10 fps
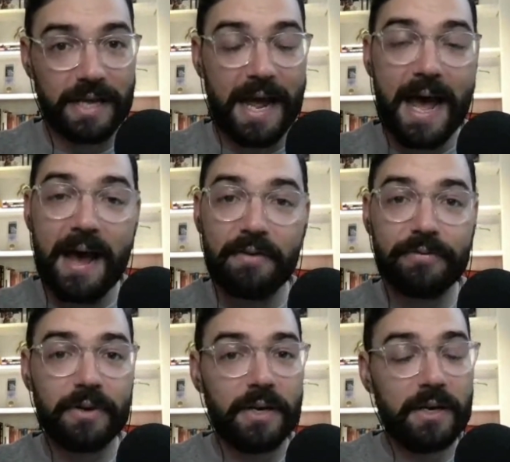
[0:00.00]
they have,
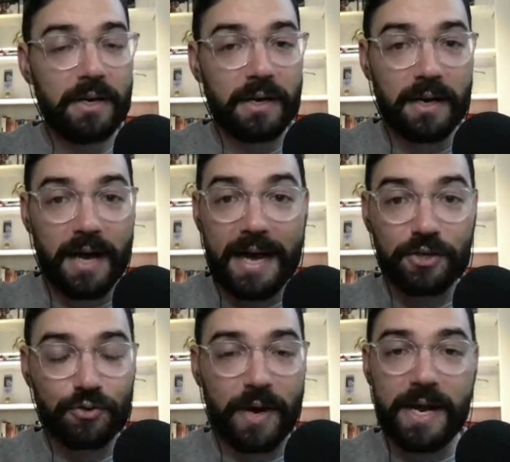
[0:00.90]
uh,
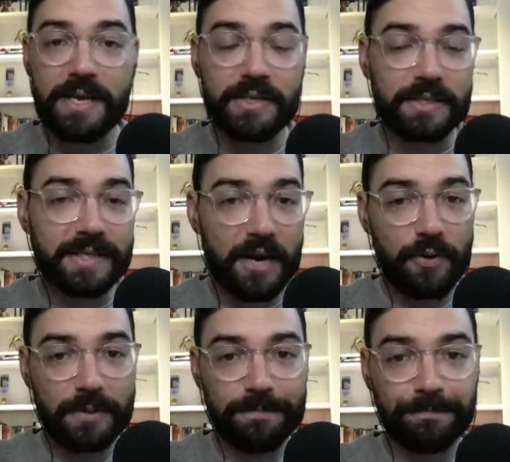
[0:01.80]
x-rays,
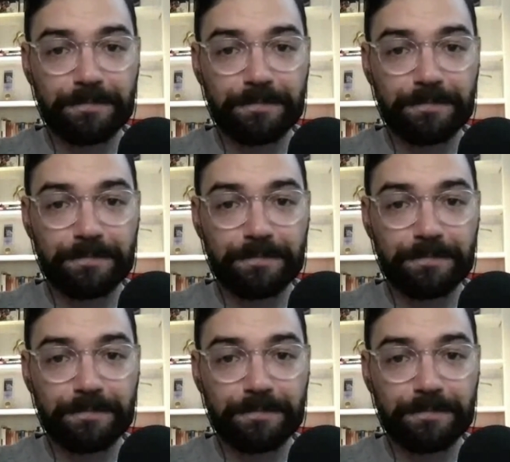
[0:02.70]
etc.,